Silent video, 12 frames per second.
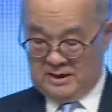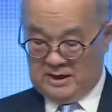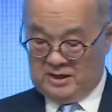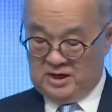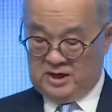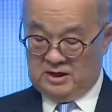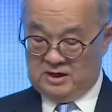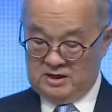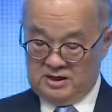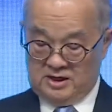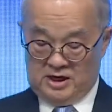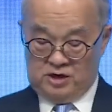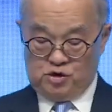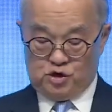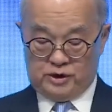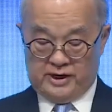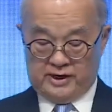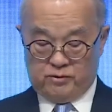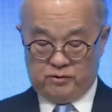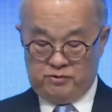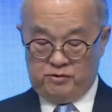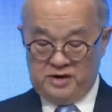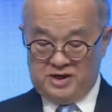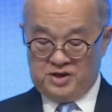Indeed, in InsurTech,
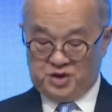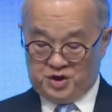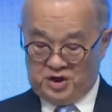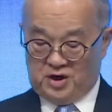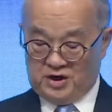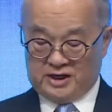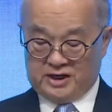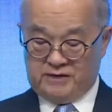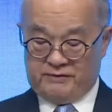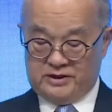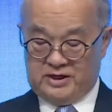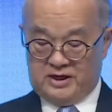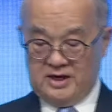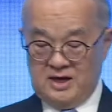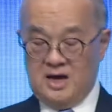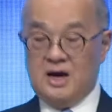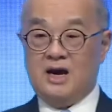we really see connectivity